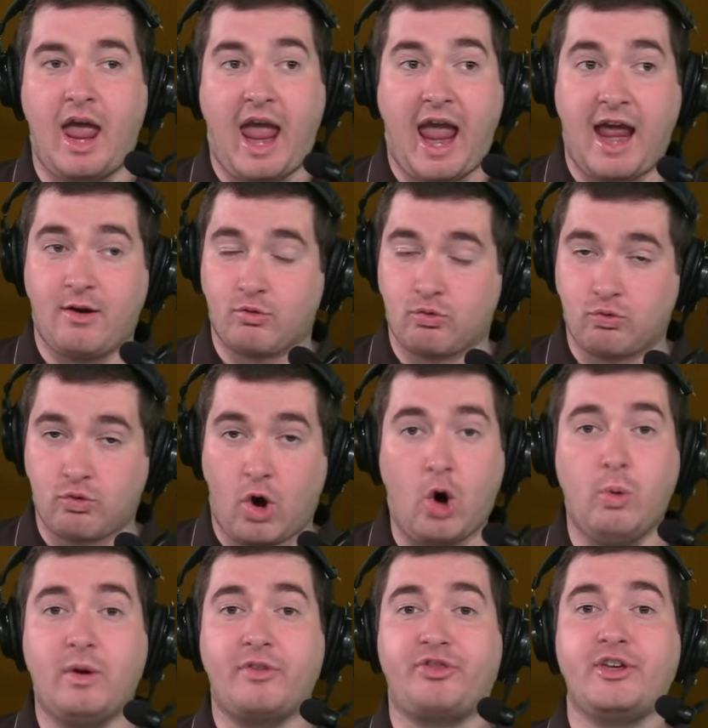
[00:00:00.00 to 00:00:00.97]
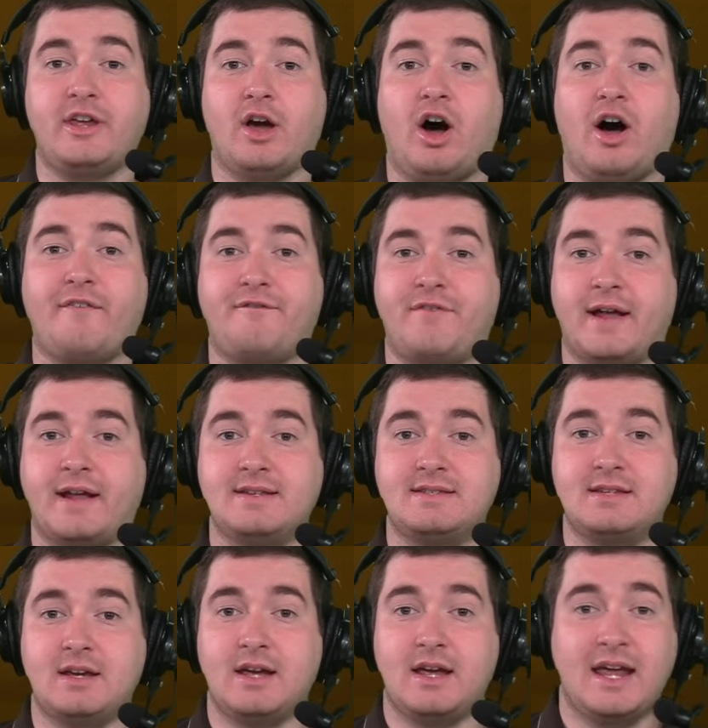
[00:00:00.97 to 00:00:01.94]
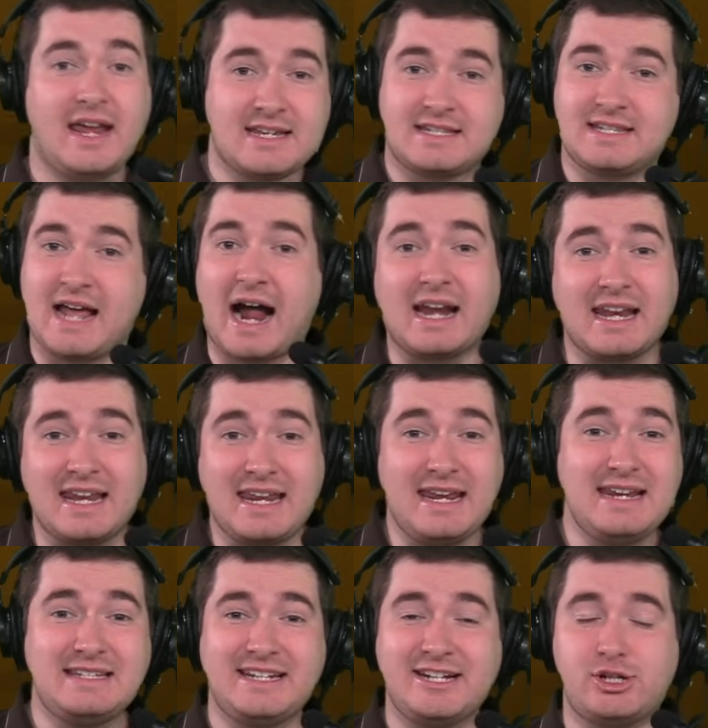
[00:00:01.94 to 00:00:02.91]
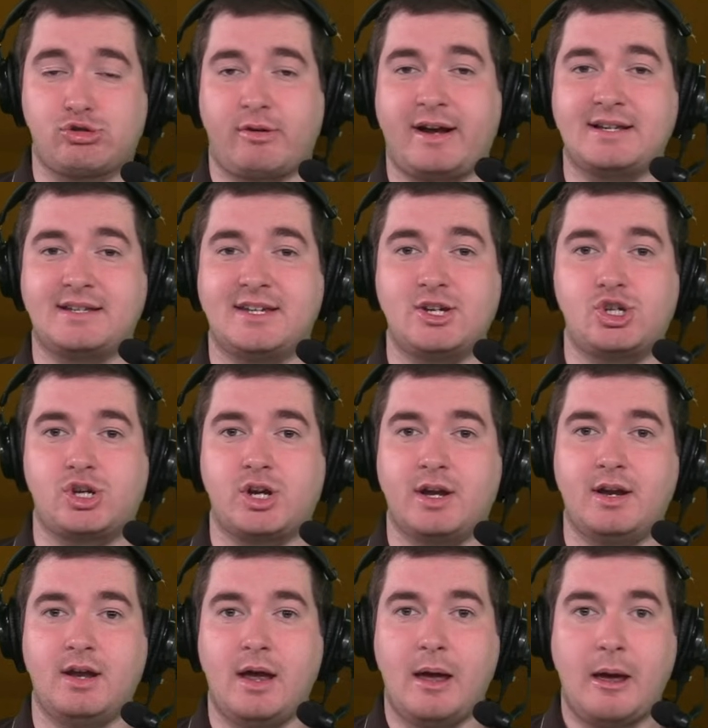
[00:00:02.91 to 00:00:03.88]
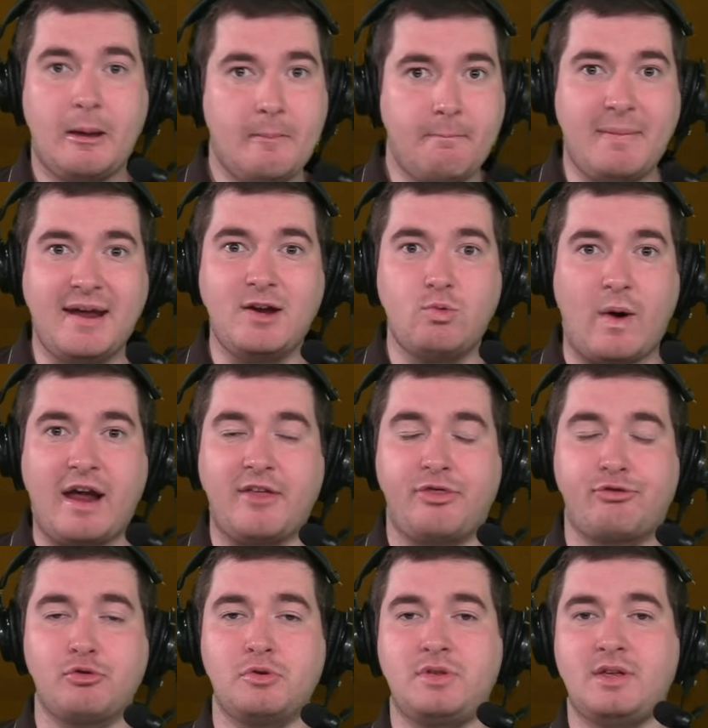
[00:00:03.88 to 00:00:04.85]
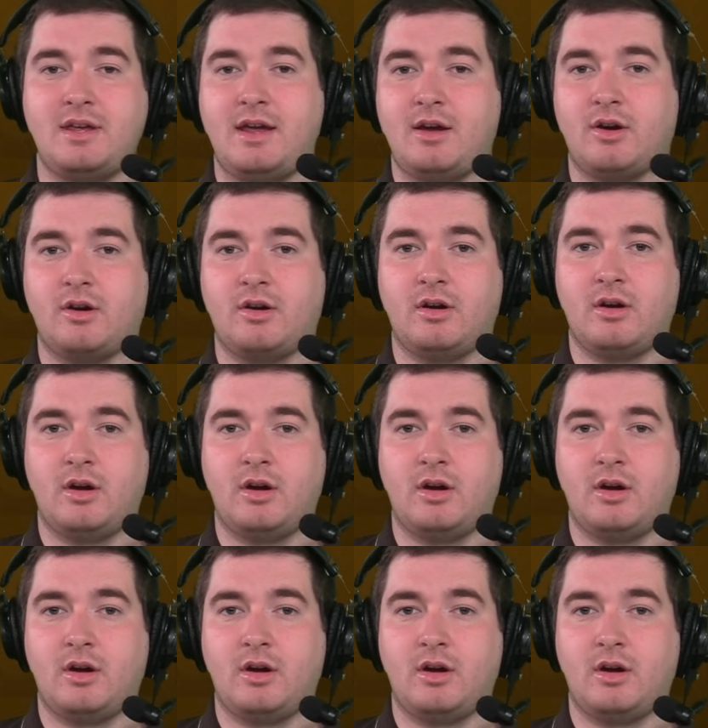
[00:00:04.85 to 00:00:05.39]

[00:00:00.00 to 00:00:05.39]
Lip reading: and roll with the offense is not an easy transition midway through the year.